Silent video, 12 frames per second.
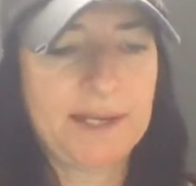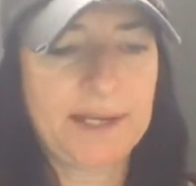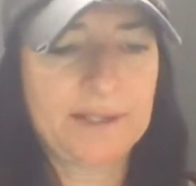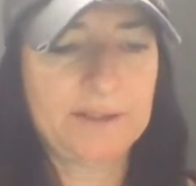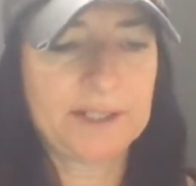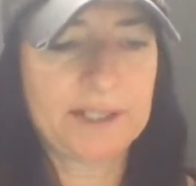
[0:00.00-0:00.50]

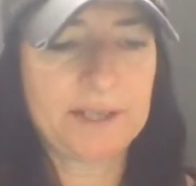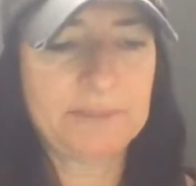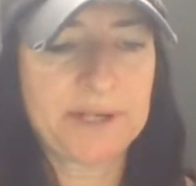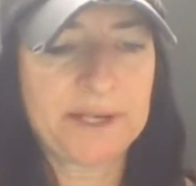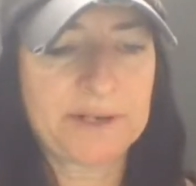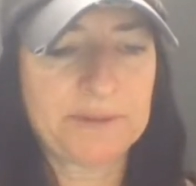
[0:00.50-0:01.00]
I look it
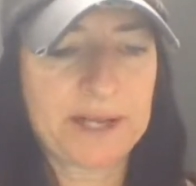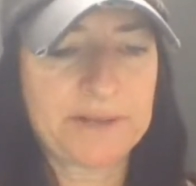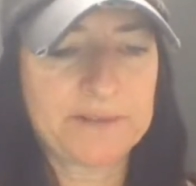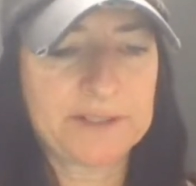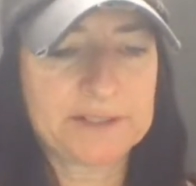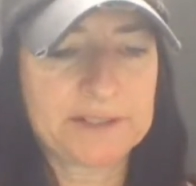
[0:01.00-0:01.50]
up and I don't
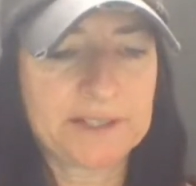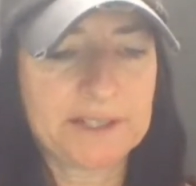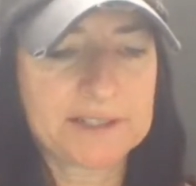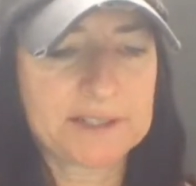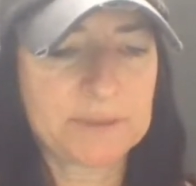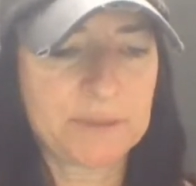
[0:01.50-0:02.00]
have it.
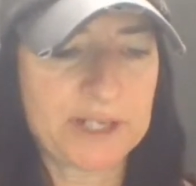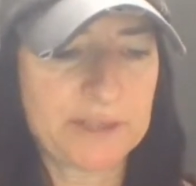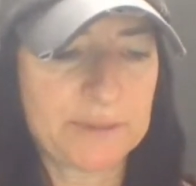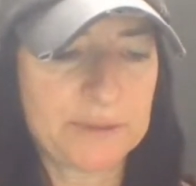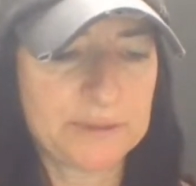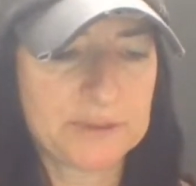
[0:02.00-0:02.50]
Custom
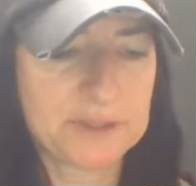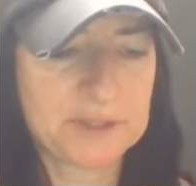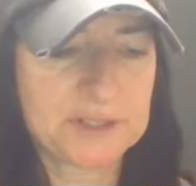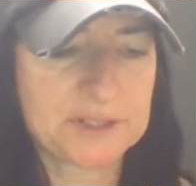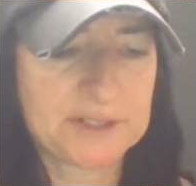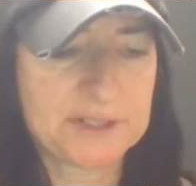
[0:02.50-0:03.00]
wedding
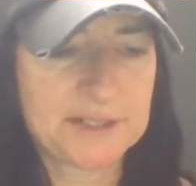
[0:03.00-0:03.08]
boots.